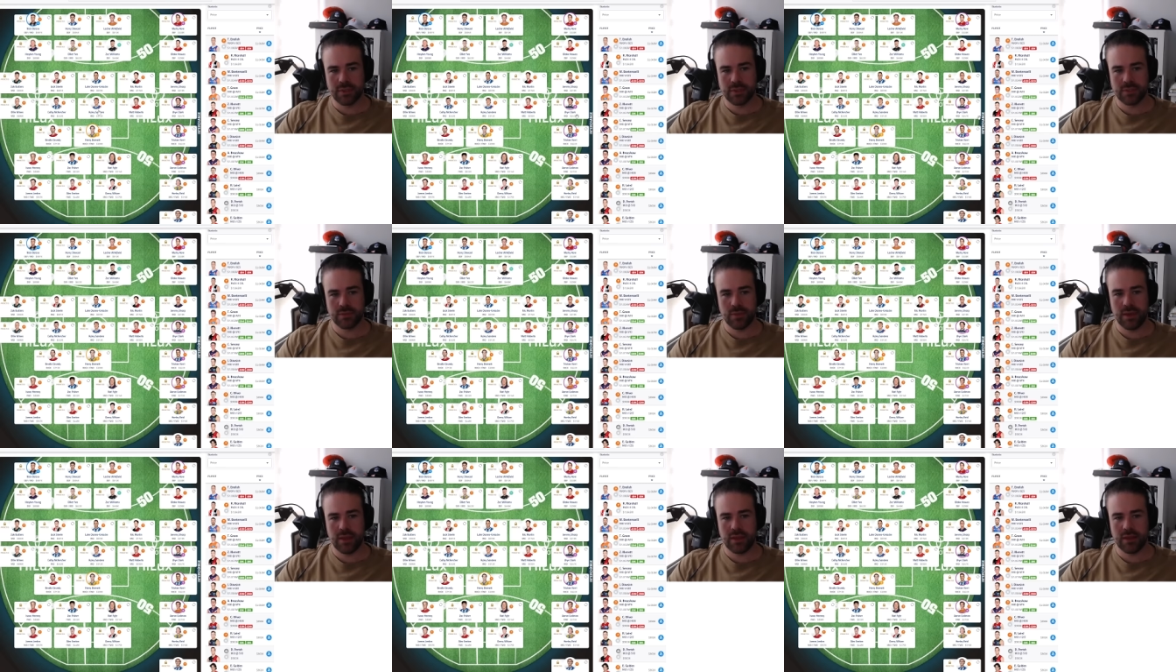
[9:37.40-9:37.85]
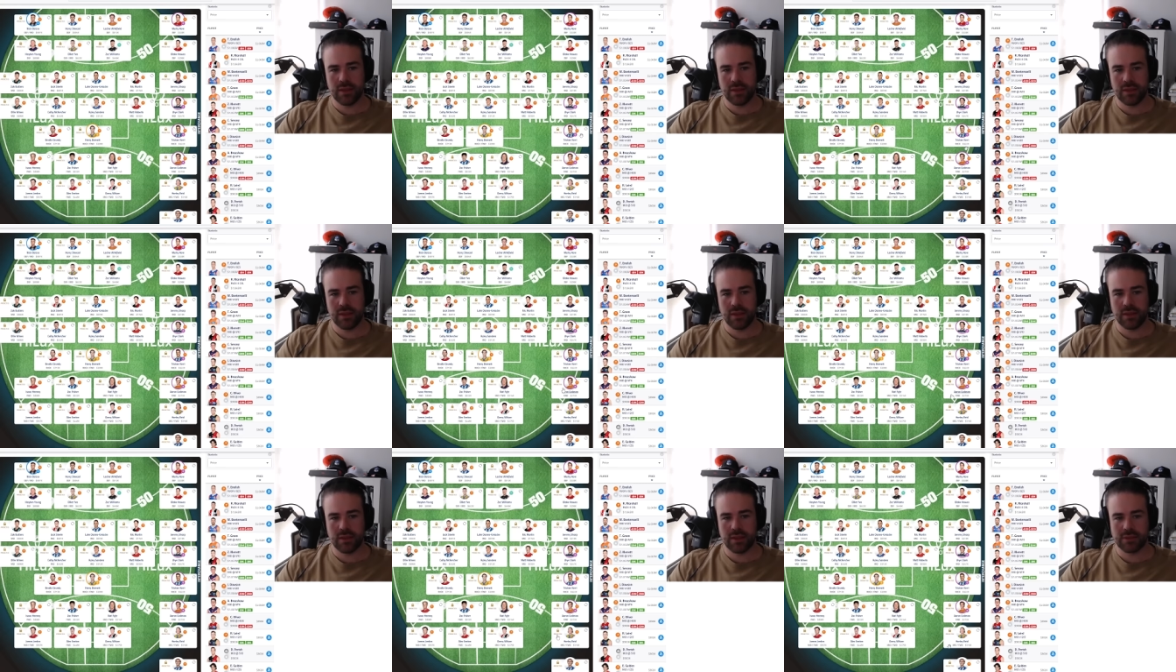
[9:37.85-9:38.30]
this week. I
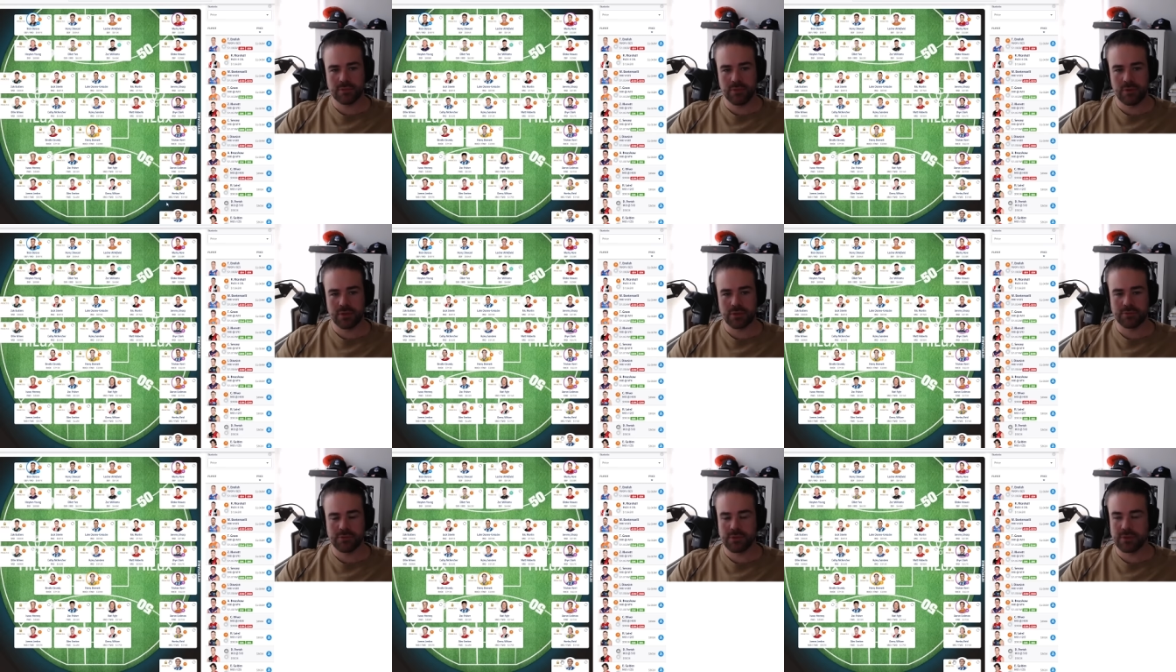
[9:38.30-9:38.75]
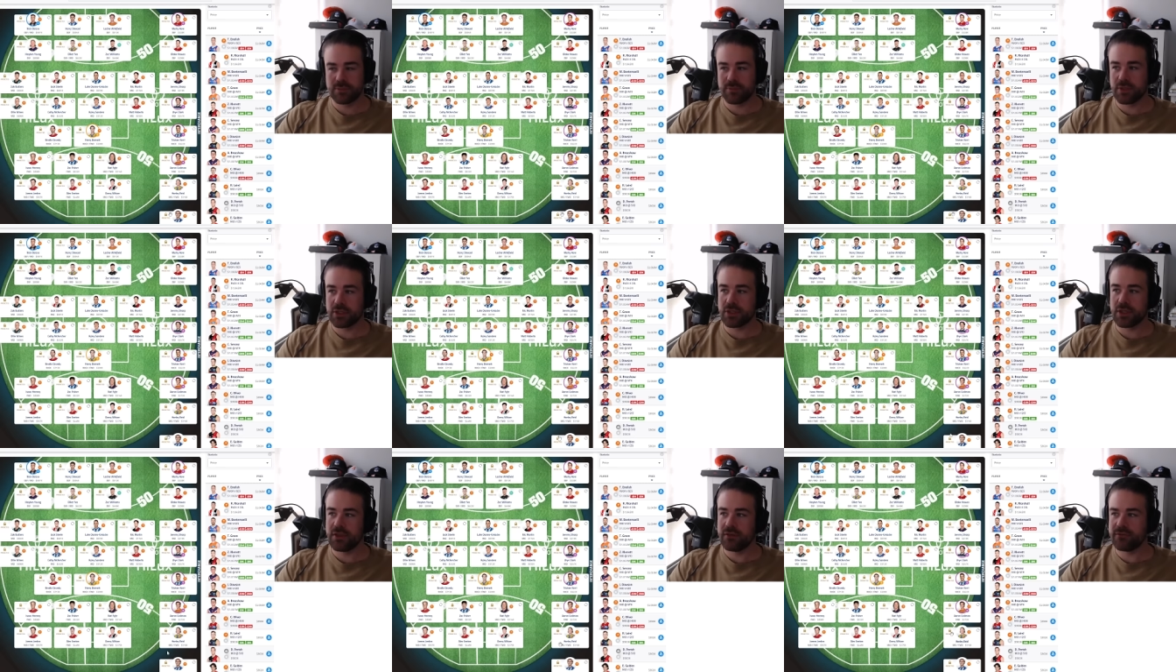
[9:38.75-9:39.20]
think that's possible,
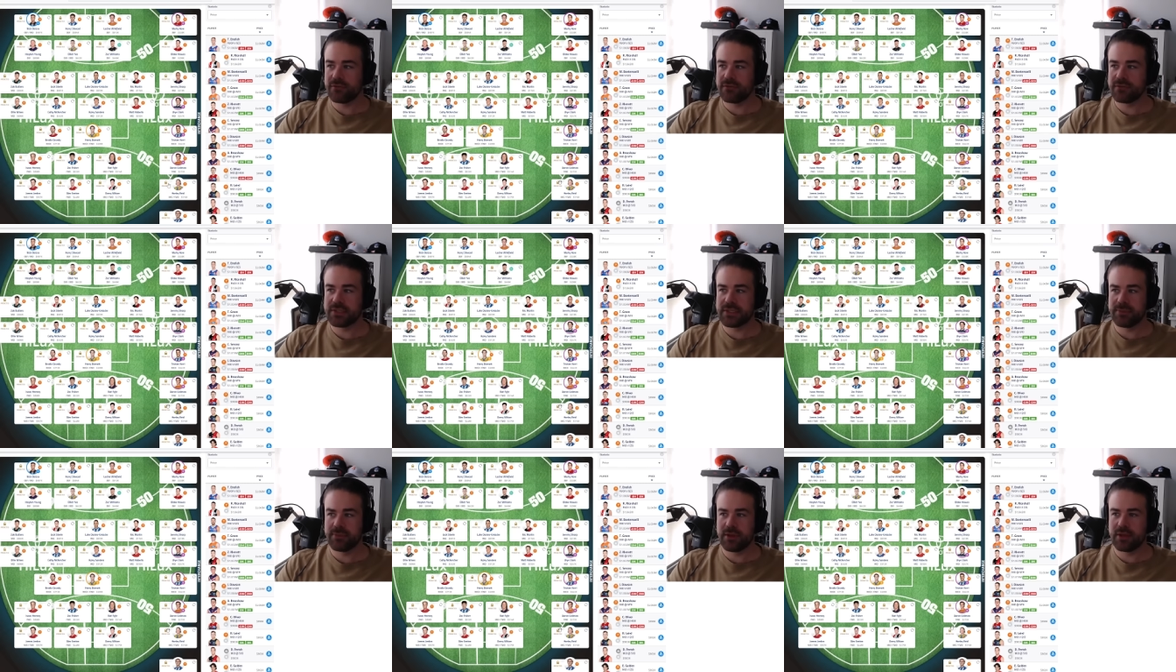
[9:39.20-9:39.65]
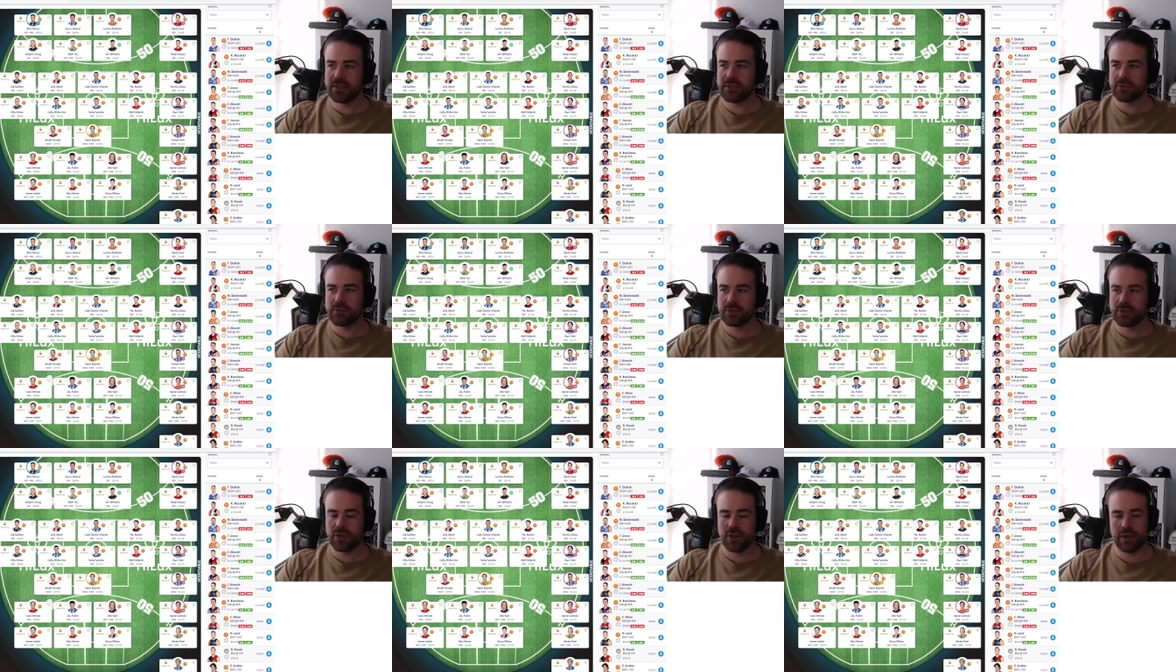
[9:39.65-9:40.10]
especially if
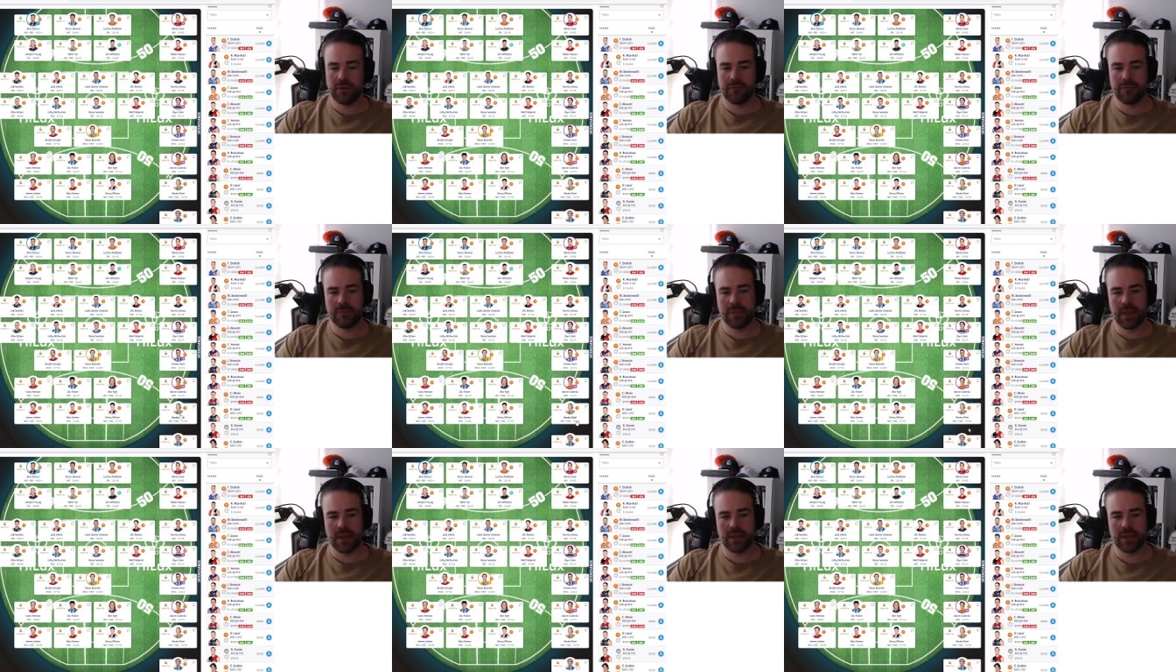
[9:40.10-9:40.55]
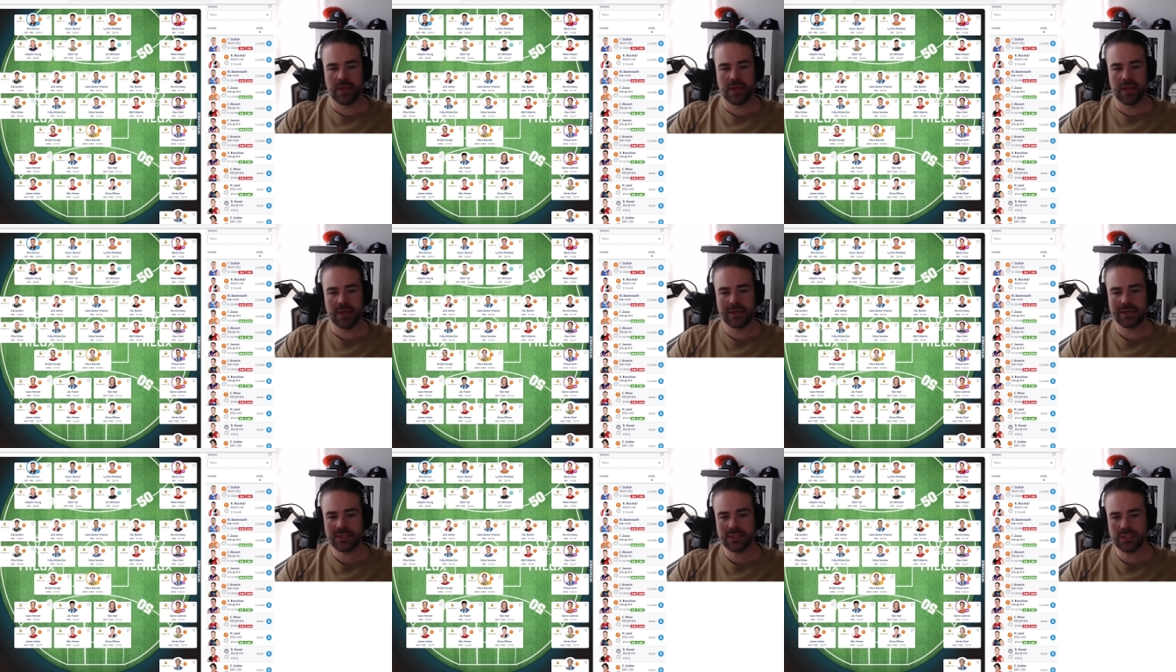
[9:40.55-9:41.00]
Simpkins returning from that
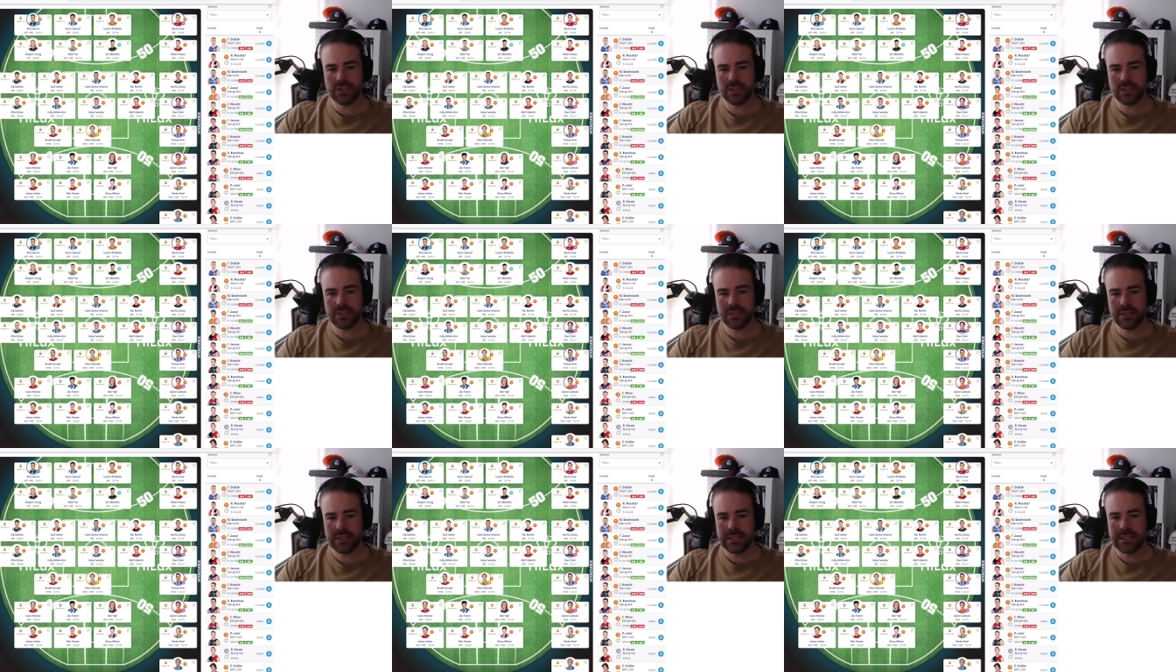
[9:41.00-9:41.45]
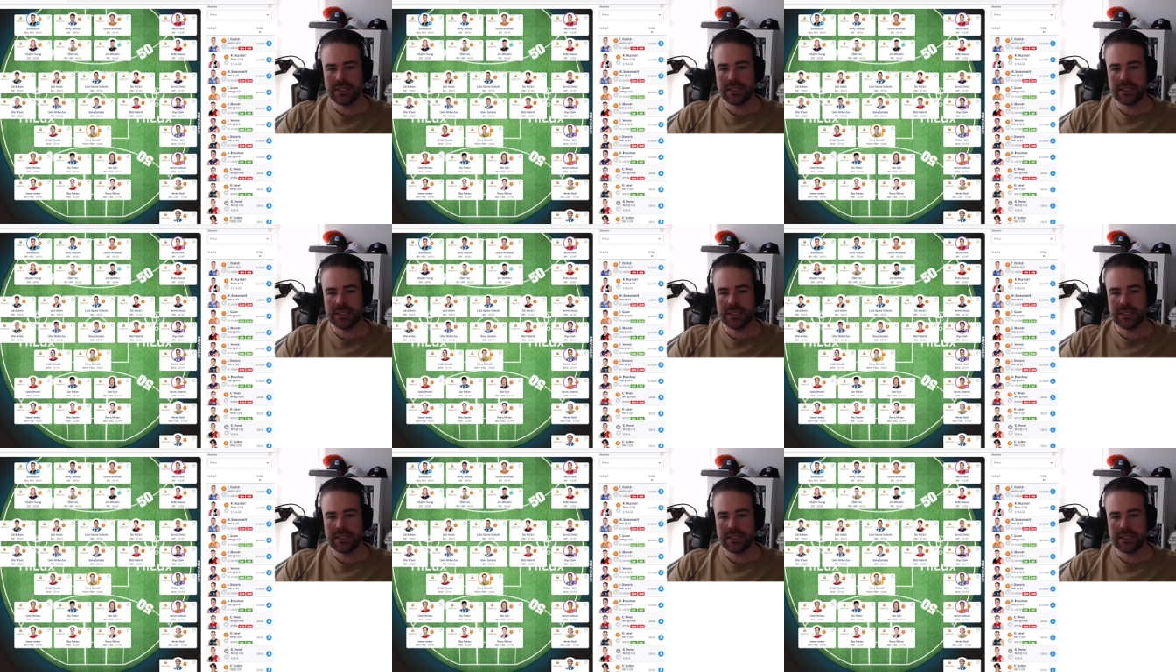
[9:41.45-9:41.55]
concussion,